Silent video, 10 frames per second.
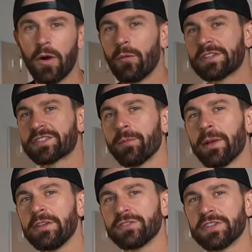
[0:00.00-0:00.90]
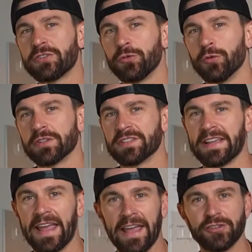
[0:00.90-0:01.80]
Well, we start by using tools
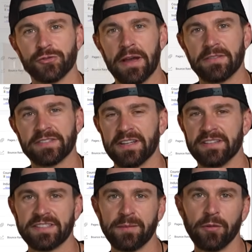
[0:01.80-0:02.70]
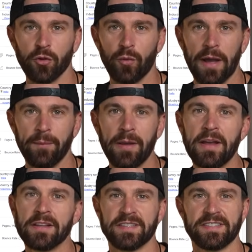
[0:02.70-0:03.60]
like Ahrefs and SimilarWeb
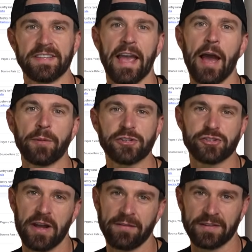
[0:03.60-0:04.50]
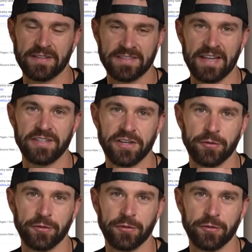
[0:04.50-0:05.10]
to see how much traffic the site